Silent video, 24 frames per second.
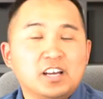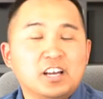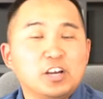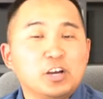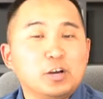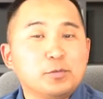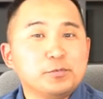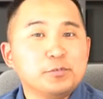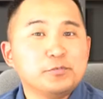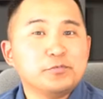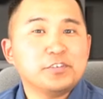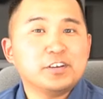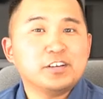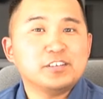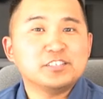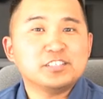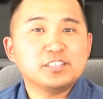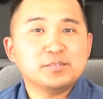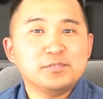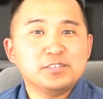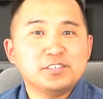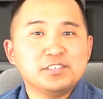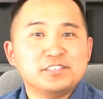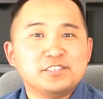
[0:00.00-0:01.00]
I hope you found
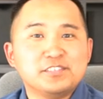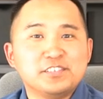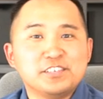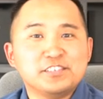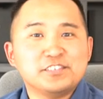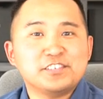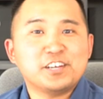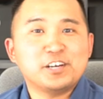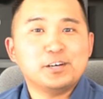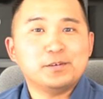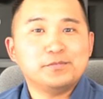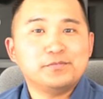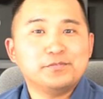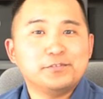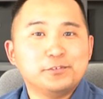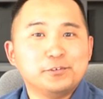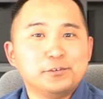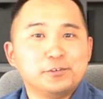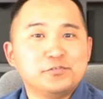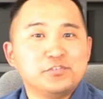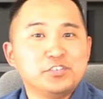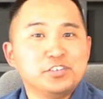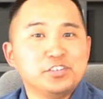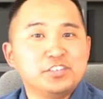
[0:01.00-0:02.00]
some of these things
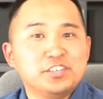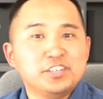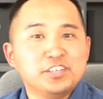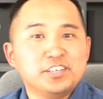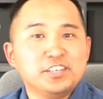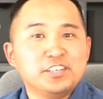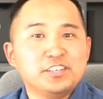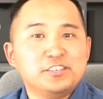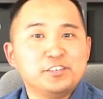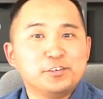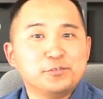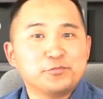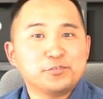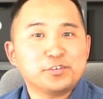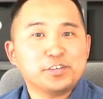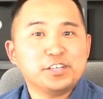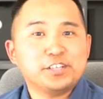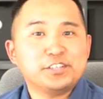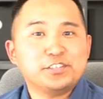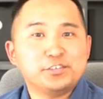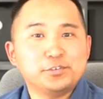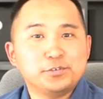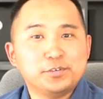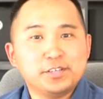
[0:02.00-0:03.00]
helpful. If you did, don't
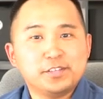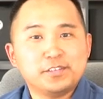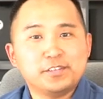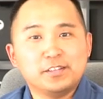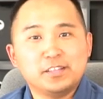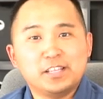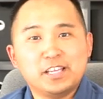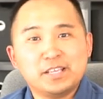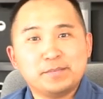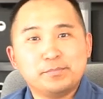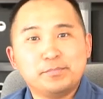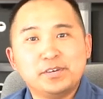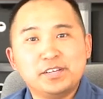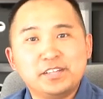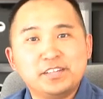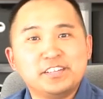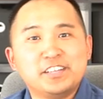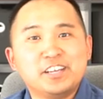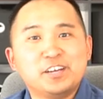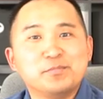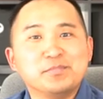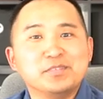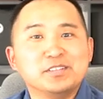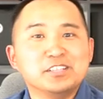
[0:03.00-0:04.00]
forget to hit the like button
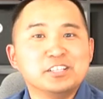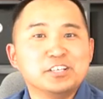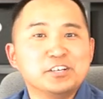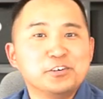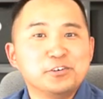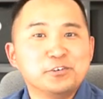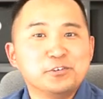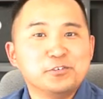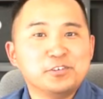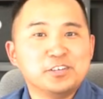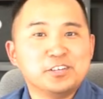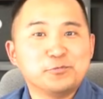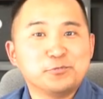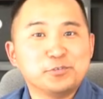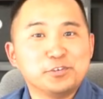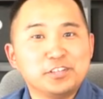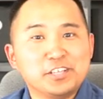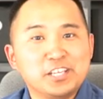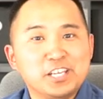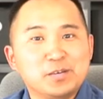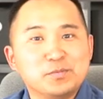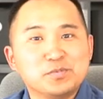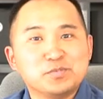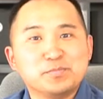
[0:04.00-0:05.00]
down below. It
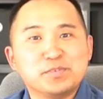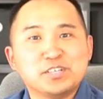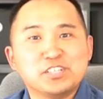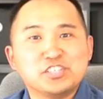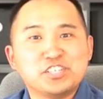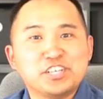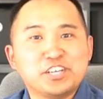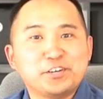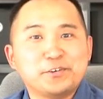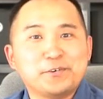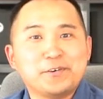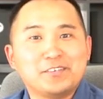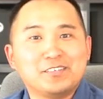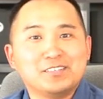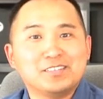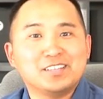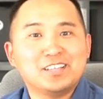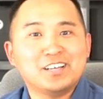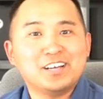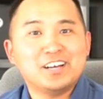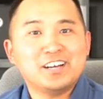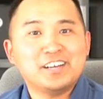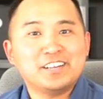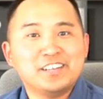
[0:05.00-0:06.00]
really helps my channel out
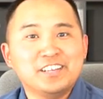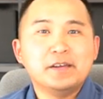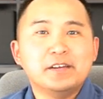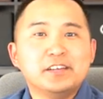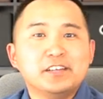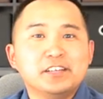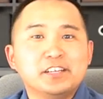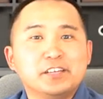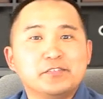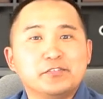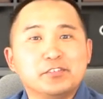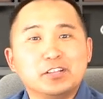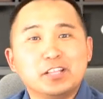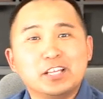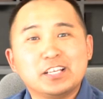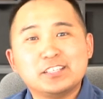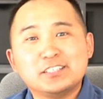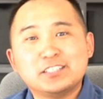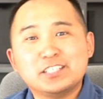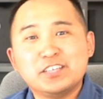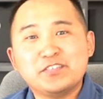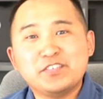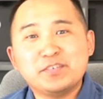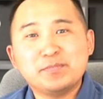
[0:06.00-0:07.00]
a lot. If you like
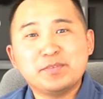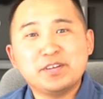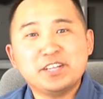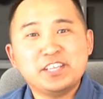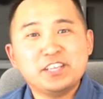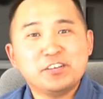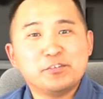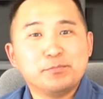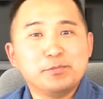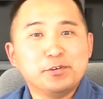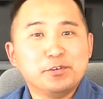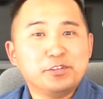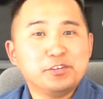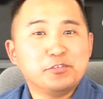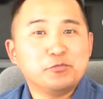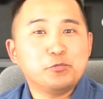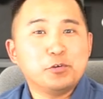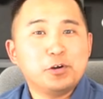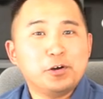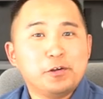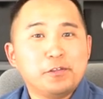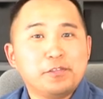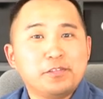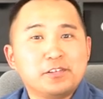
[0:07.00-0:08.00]
saving money or building
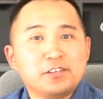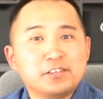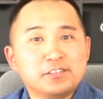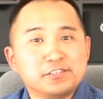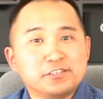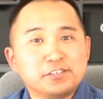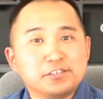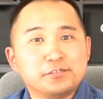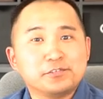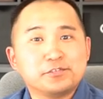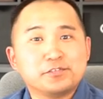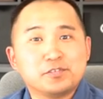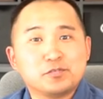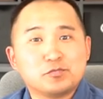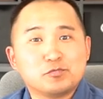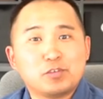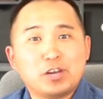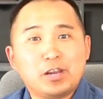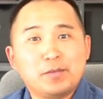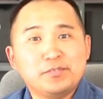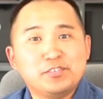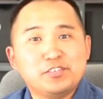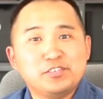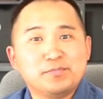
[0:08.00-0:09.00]
wealth, consider
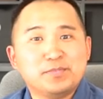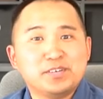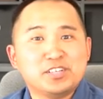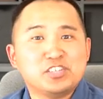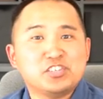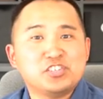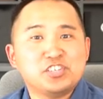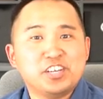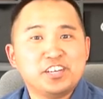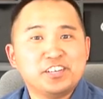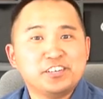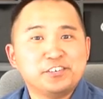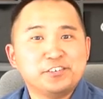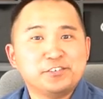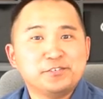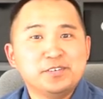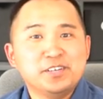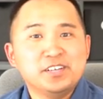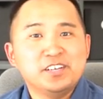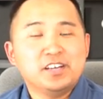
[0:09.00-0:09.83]
subscribing to my channel.